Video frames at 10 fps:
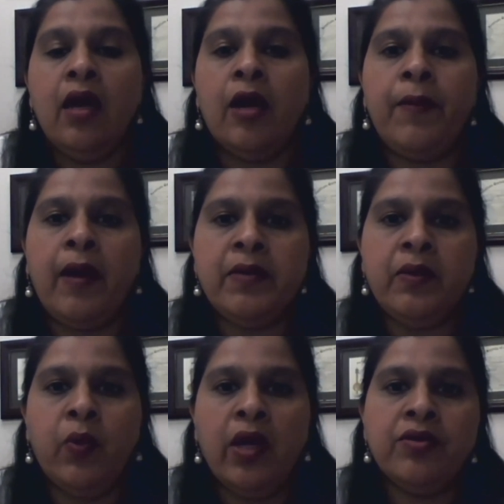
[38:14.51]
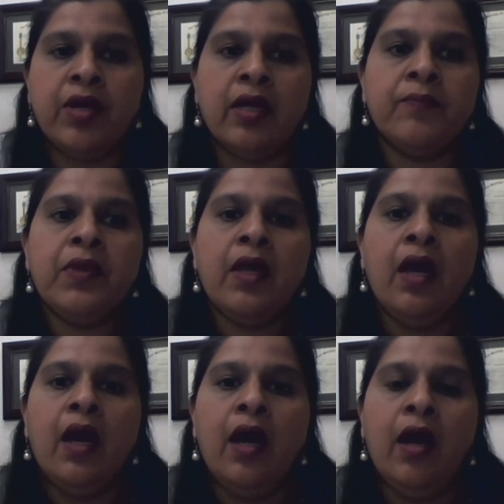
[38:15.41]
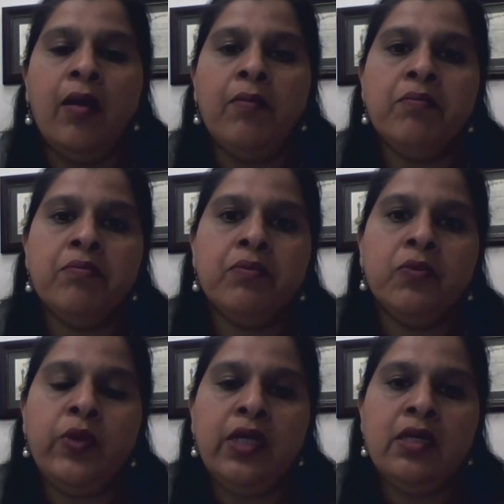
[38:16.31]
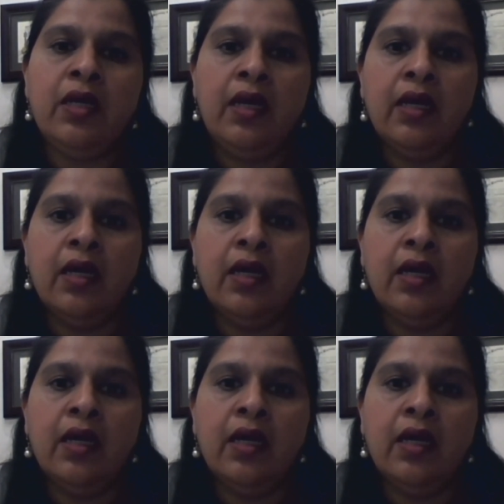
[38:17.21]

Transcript: are probably wondering. We